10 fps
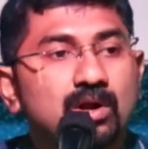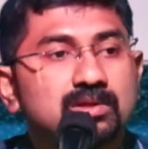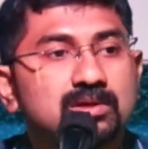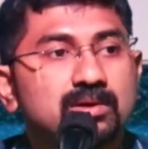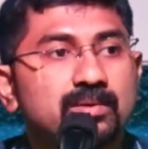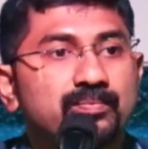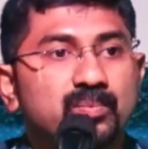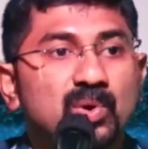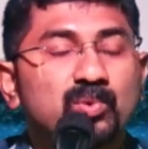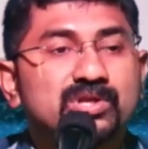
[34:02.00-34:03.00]
all the
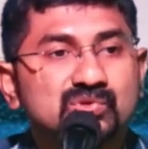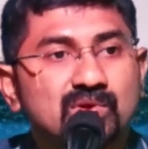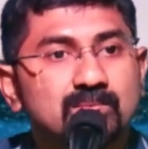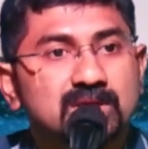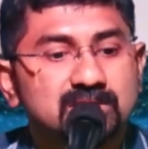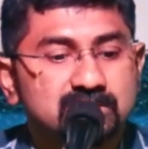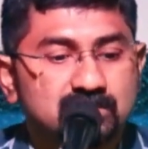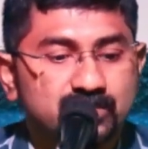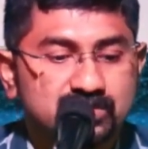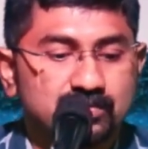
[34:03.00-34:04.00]
memories from that
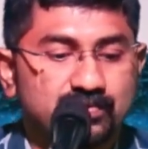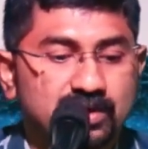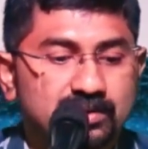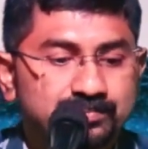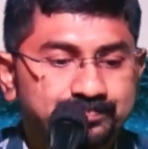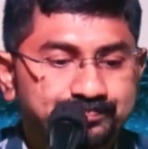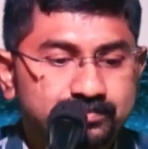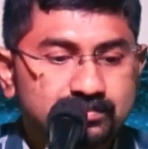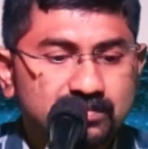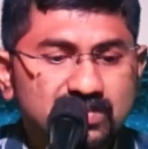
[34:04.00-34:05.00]
mission field.
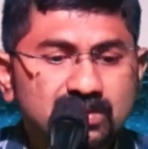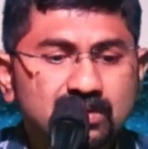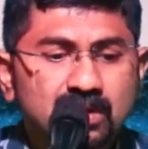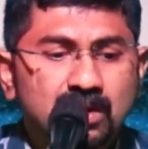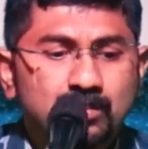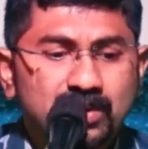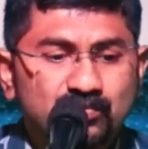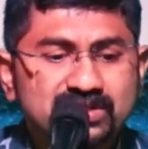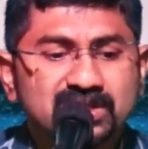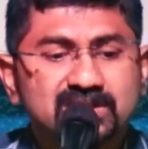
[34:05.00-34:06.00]
But
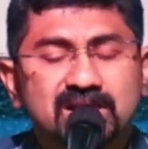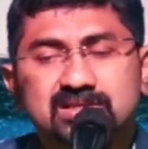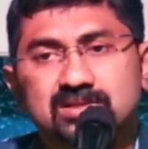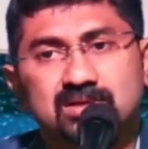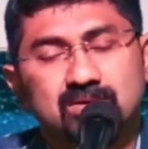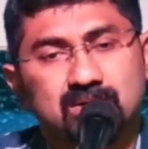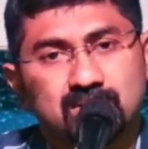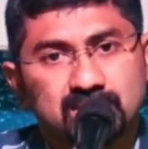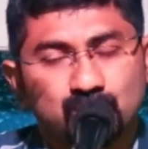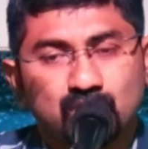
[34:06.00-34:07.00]
we see that
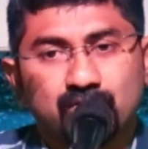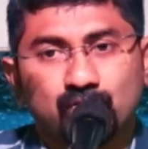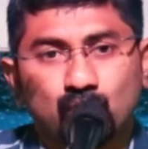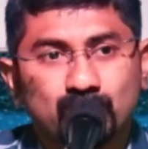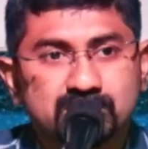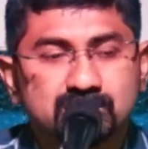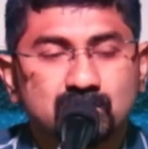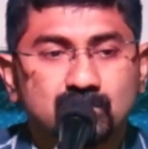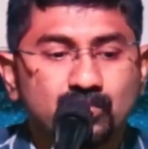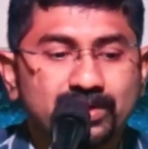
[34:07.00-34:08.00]
in the book of Romans
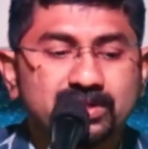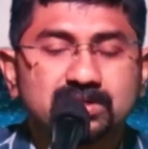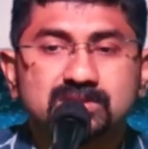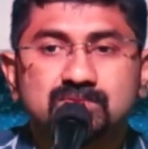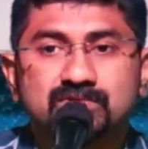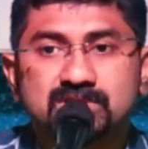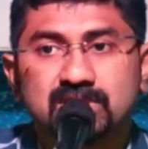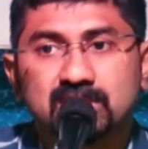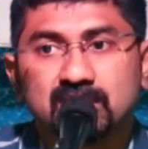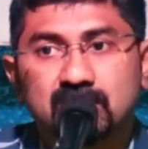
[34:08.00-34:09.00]
or Corinthians, we
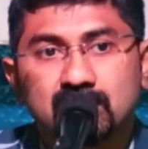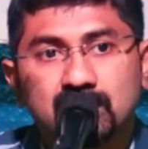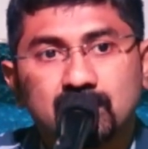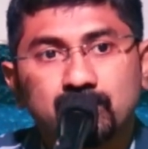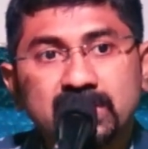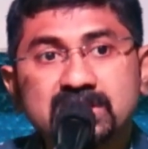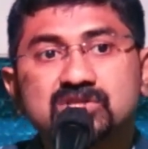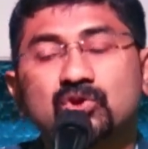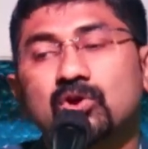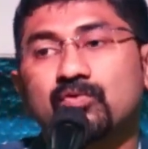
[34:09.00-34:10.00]
see
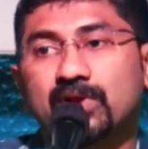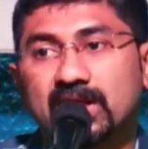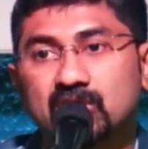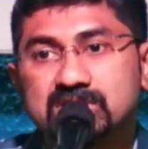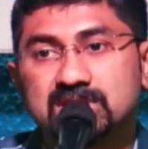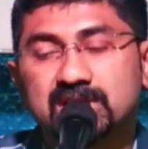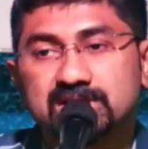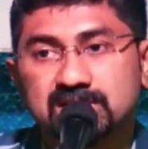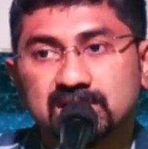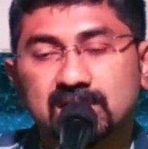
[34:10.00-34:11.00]
ministry of
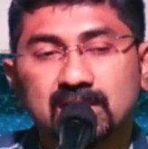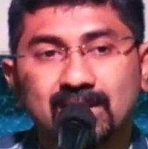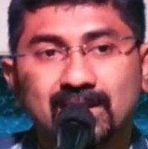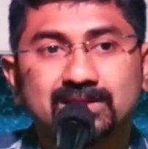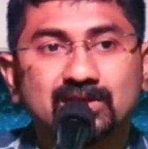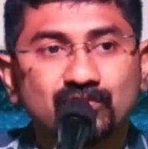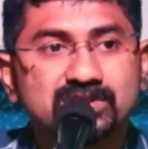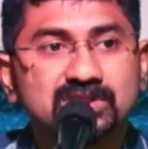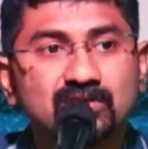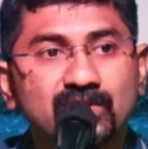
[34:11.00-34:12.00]
reconciliation that
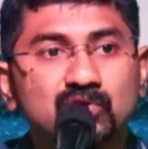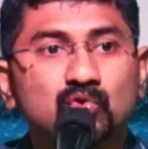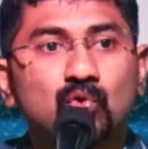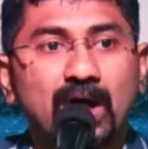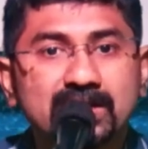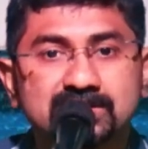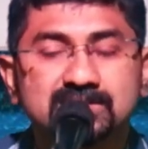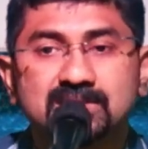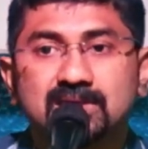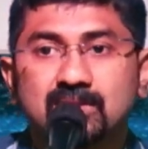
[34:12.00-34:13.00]
was given to
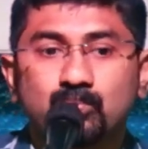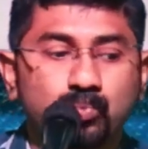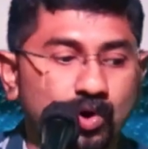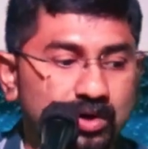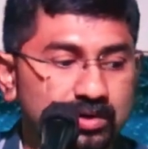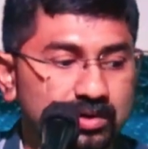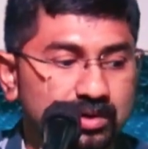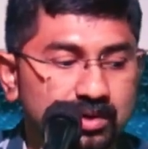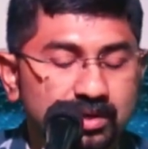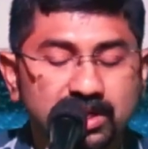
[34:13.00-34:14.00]
us. Paul
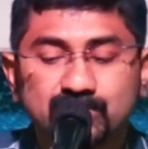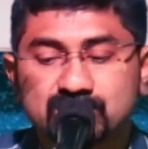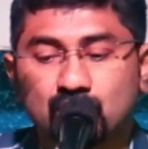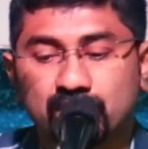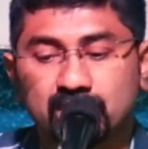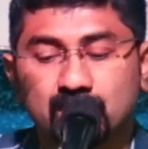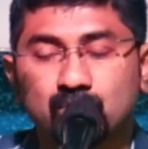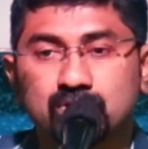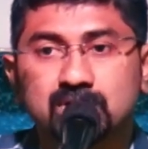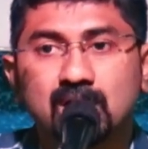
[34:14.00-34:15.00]
uh, keeps talking
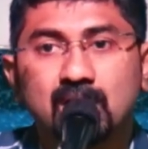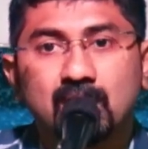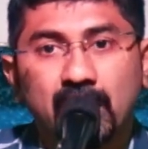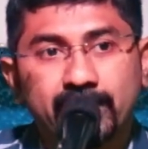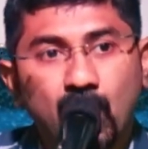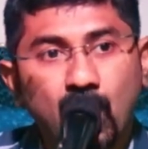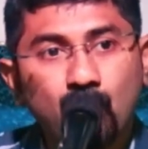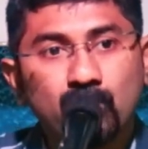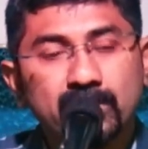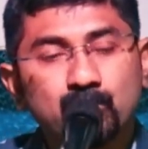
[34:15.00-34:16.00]
about and
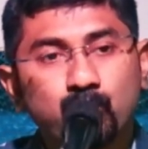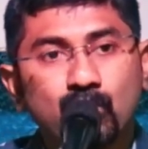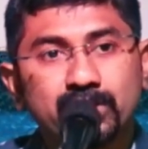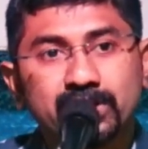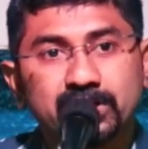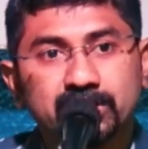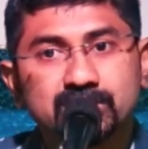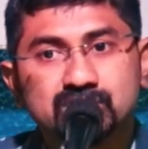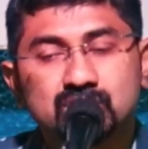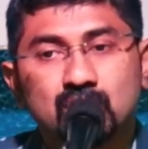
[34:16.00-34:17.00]
how important it
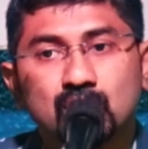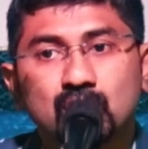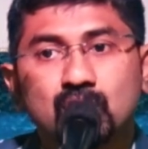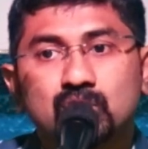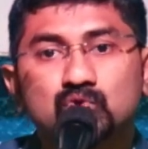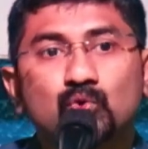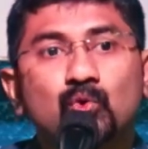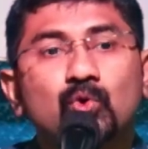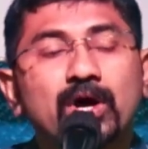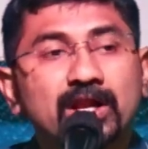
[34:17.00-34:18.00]
is
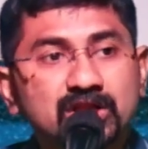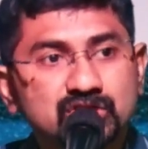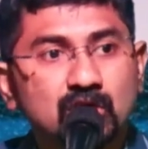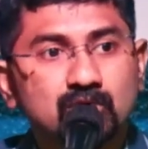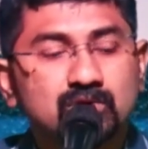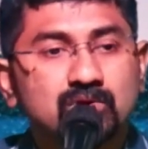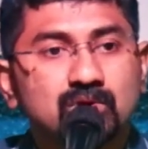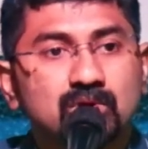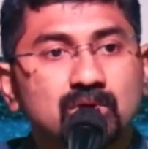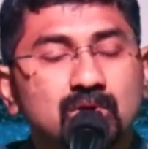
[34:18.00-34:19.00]
to reach out
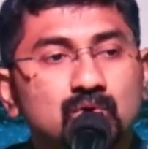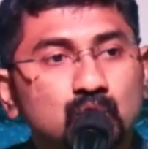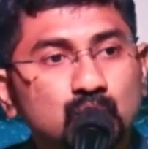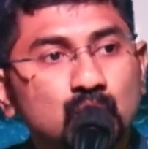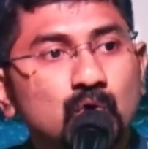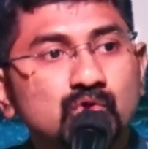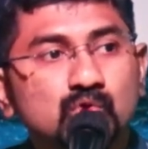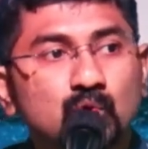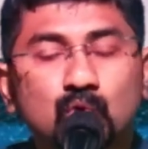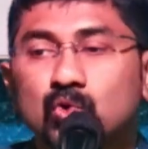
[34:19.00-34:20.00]
to
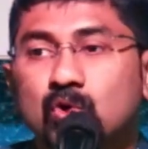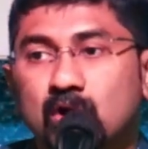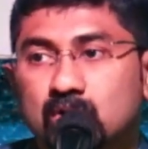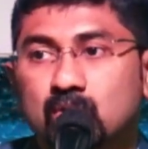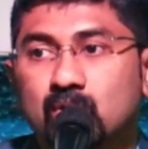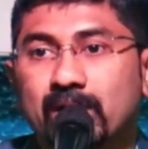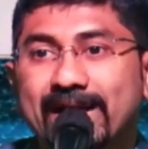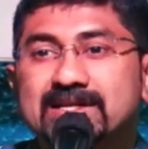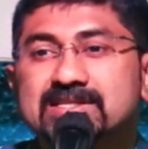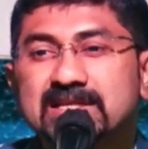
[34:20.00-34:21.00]
those who do not know
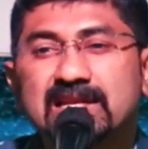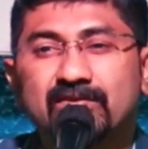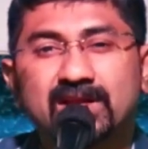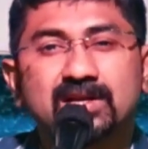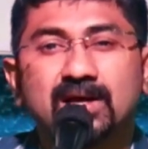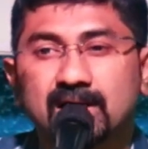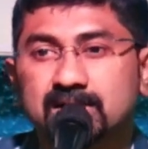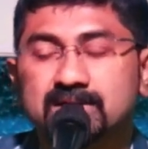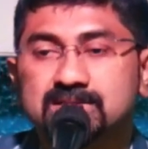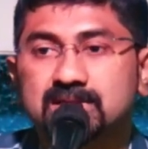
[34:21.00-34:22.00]
and still living in
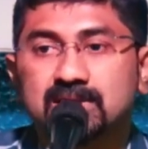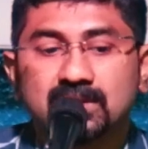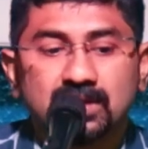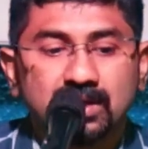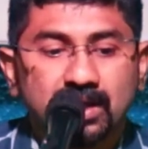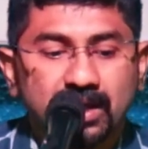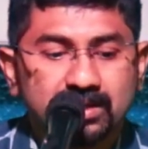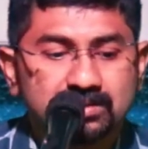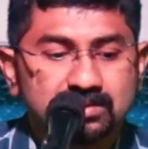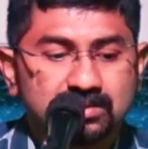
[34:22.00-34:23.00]
darkness.
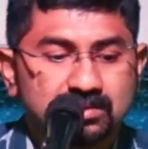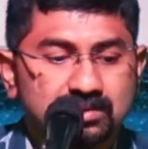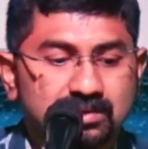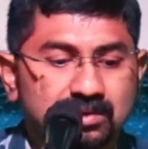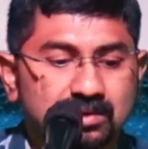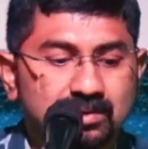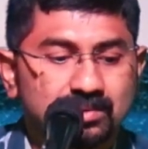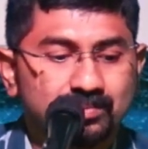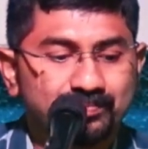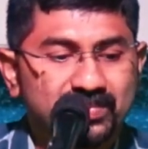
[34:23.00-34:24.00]
And uh,
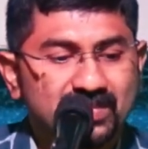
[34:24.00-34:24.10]
uh,